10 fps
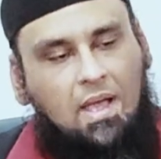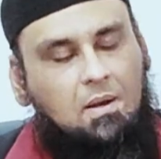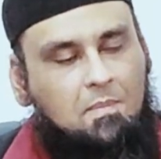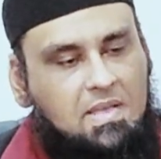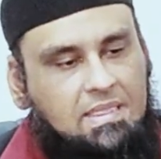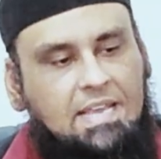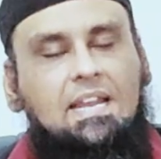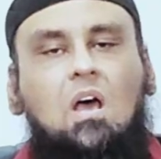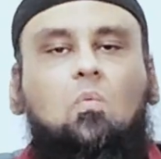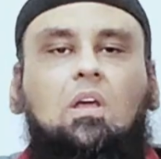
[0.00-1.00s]
When
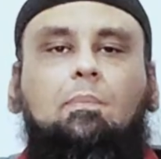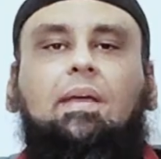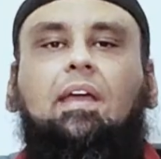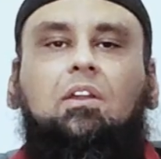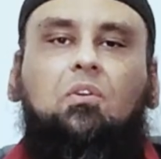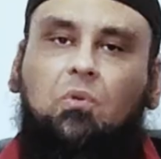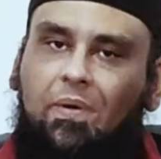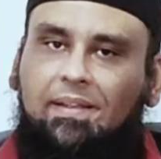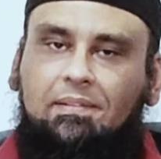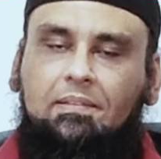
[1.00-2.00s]
Medina will be in
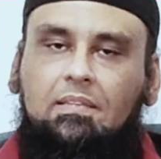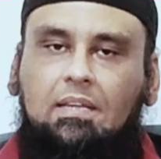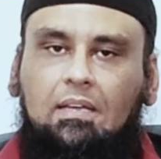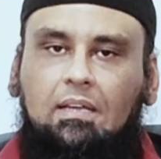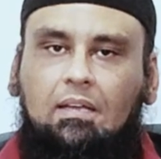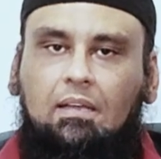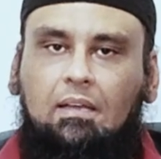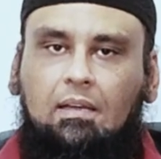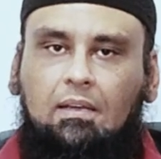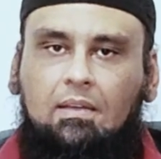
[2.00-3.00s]
ruin,
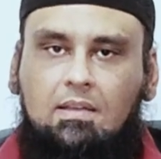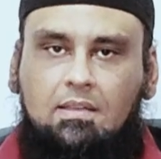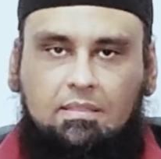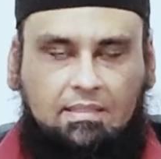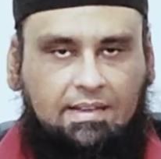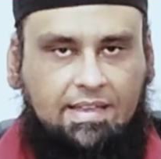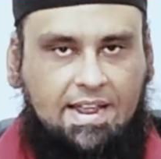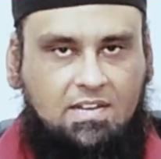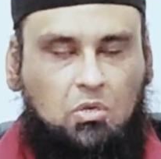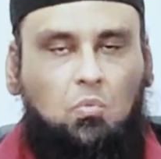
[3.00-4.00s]
the
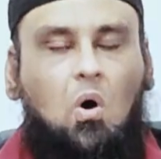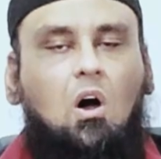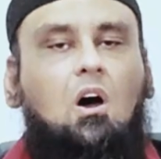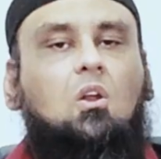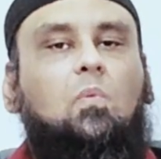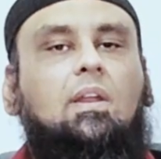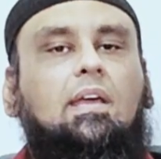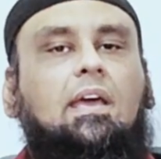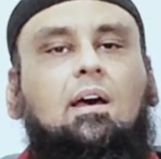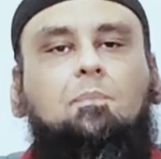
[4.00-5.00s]
great war will
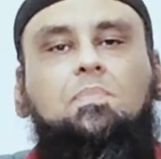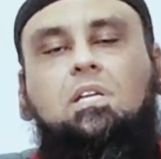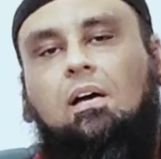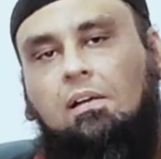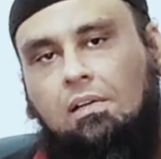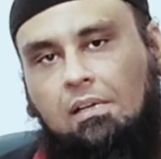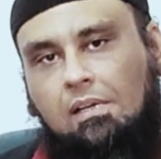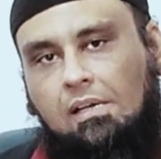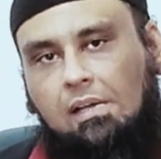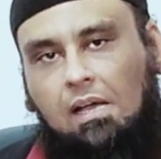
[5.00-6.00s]
erupt.
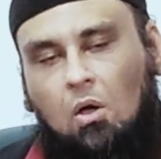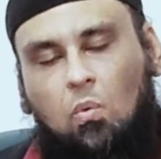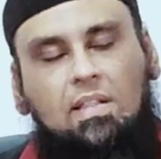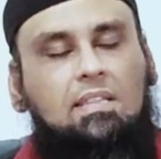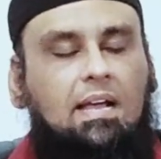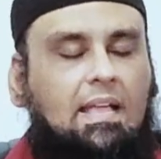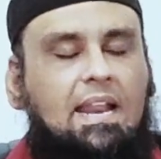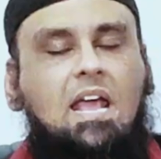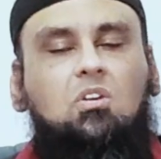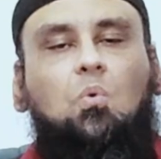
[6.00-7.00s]
When the
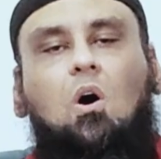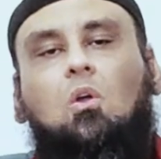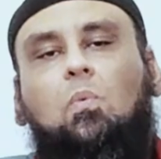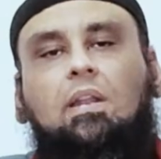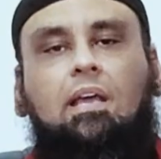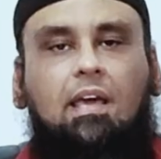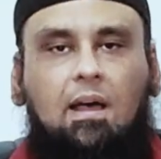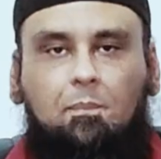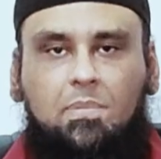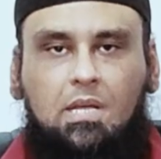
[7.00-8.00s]
great war will
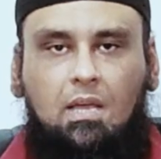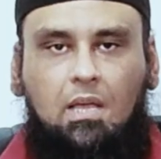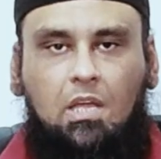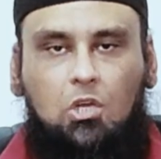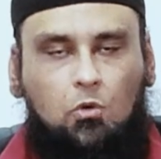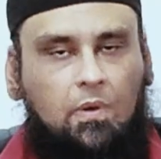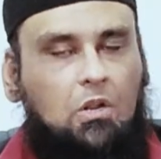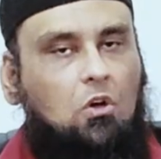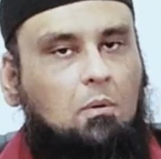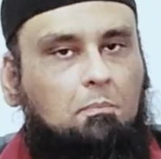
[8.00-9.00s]
erupt, you
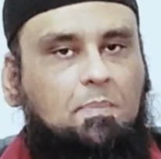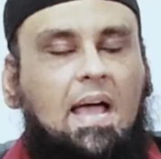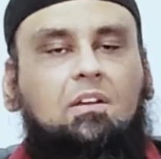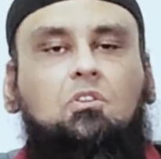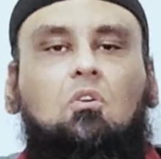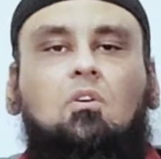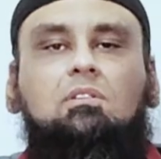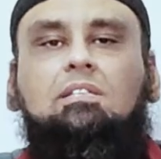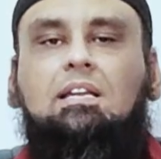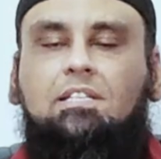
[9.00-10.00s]
will go back to
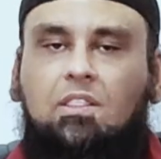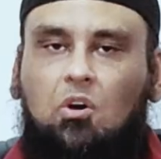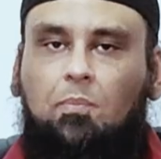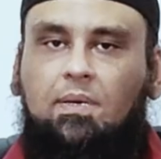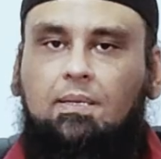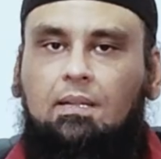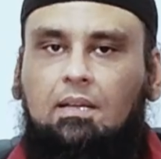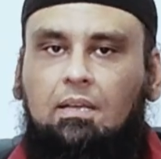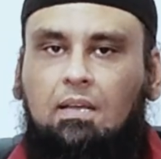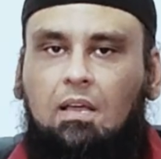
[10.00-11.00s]

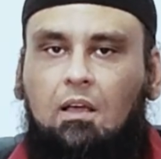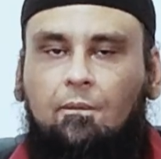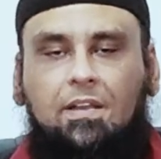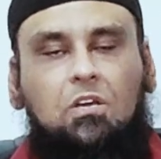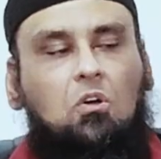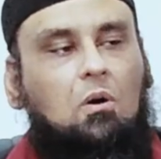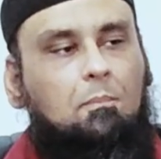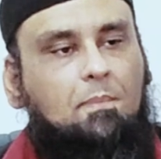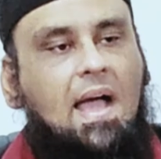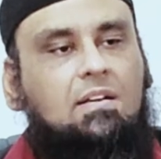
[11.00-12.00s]
Constantinople. When you
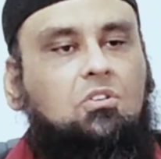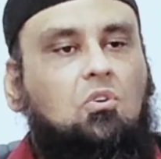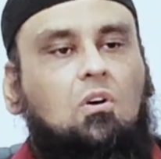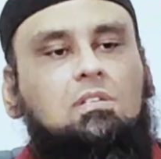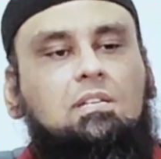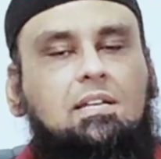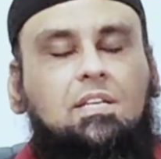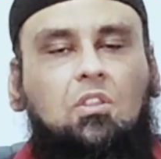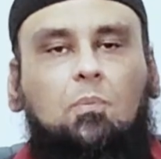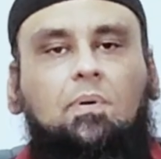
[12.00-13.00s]
go back to
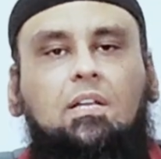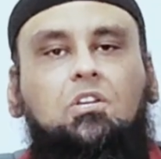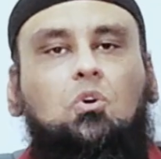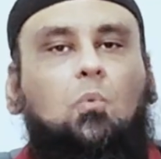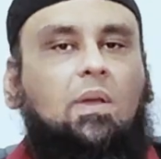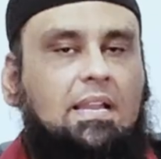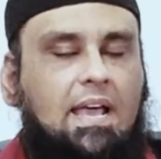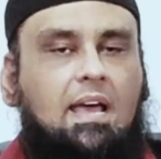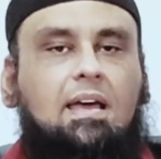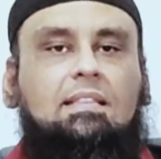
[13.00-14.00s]
Constantinople, you will
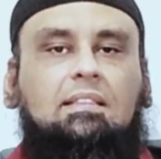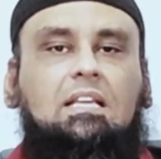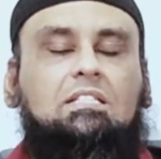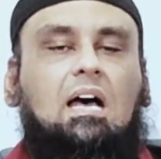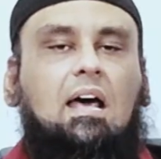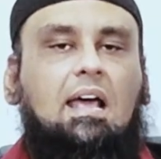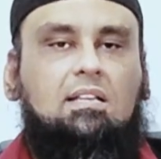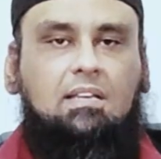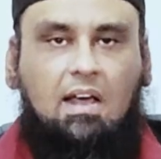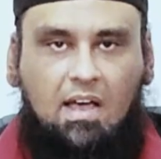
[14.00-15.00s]
hear that the Dajjal
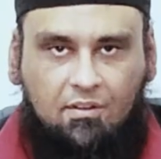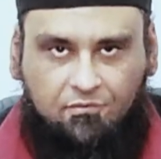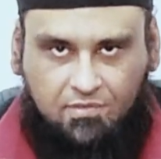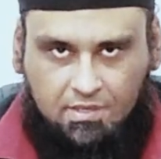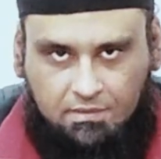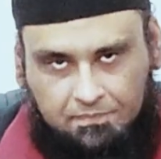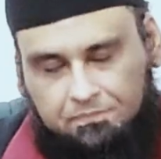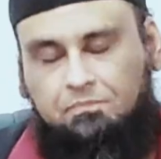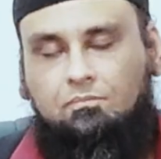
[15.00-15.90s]
has arrived.